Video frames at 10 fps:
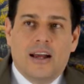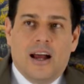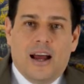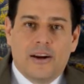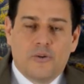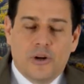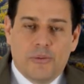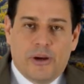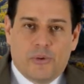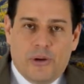I don't worry
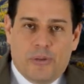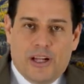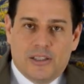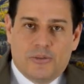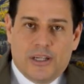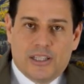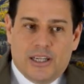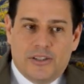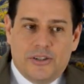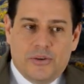about white balance because I
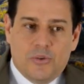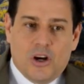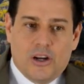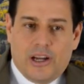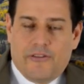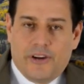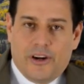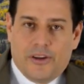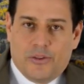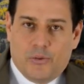shoot in RAW and I
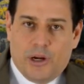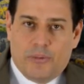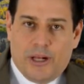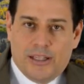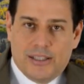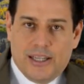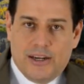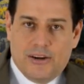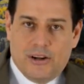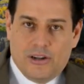figure out the white balance
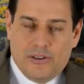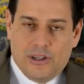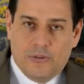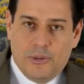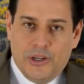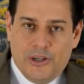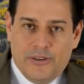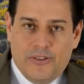later on the computer.